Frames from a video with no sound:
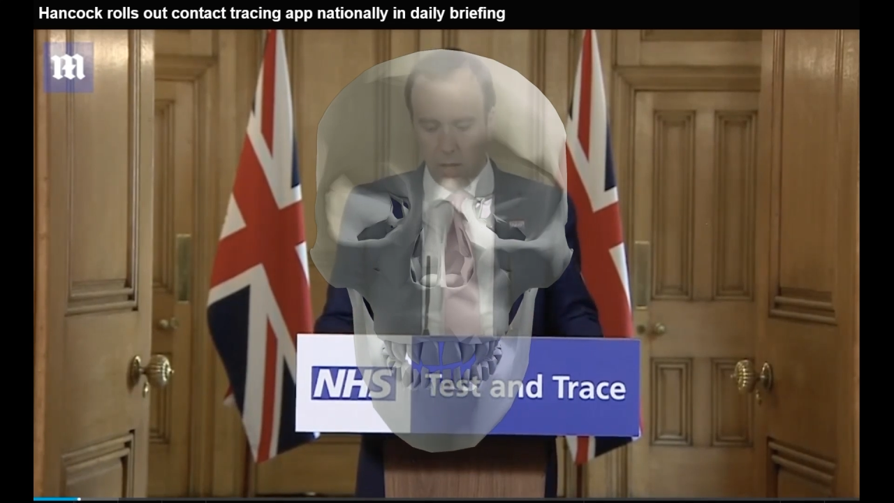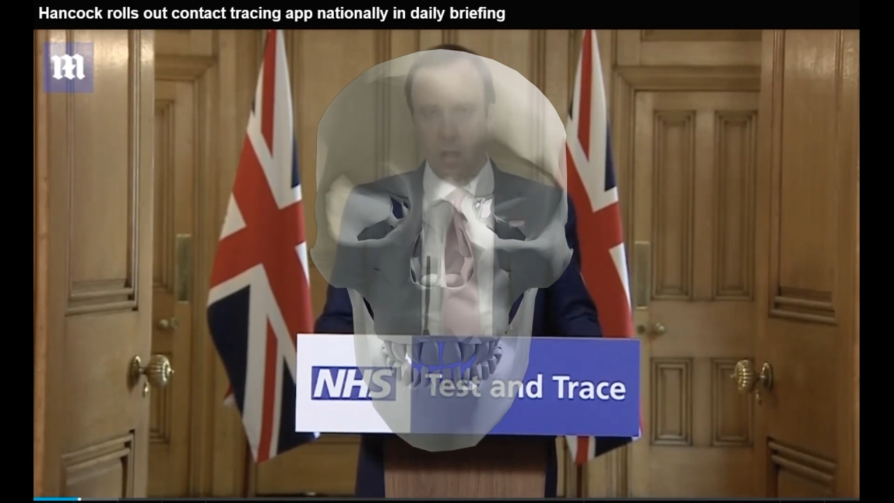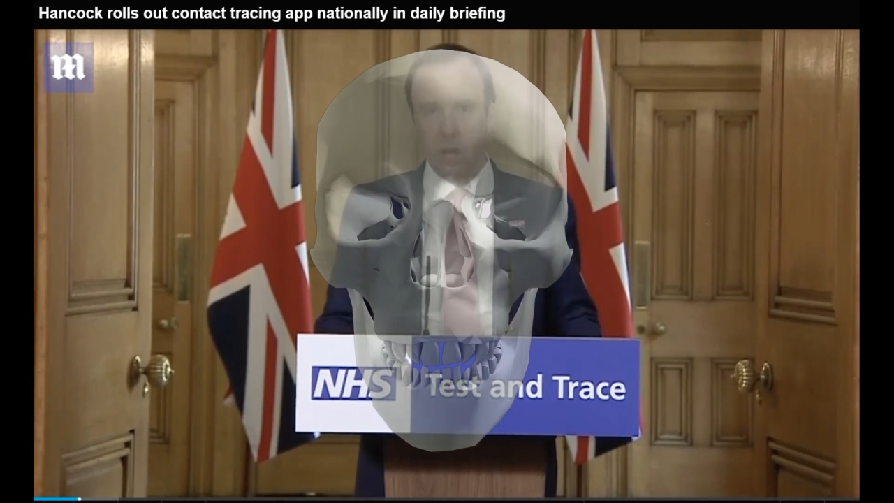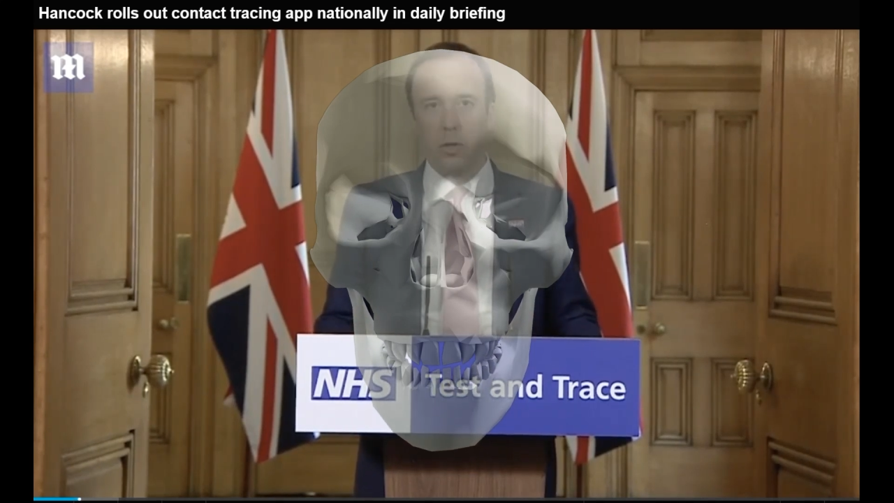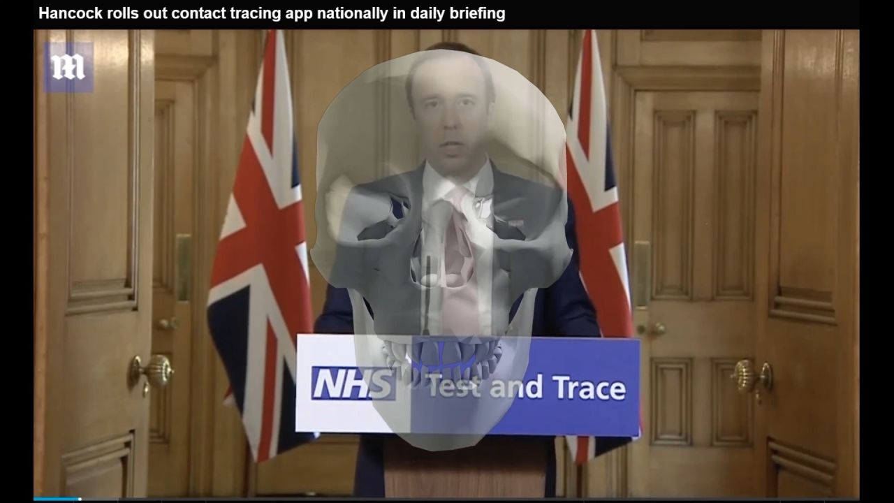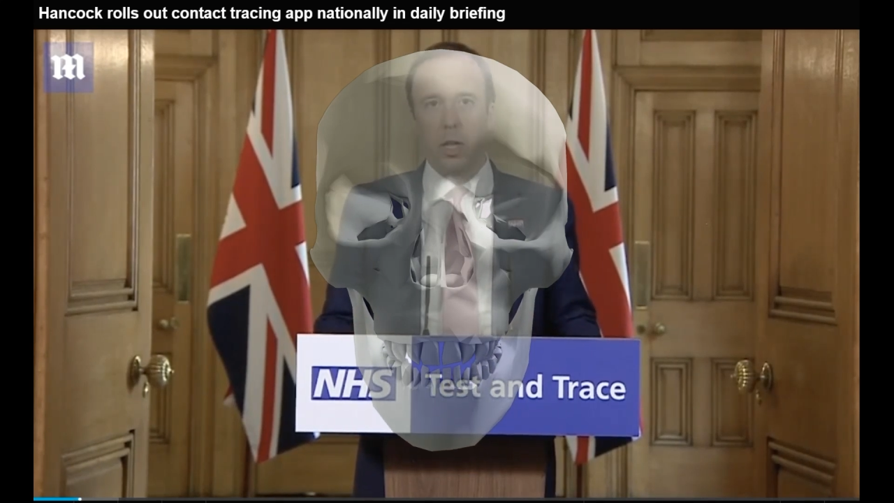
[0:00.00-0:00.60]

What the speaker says: including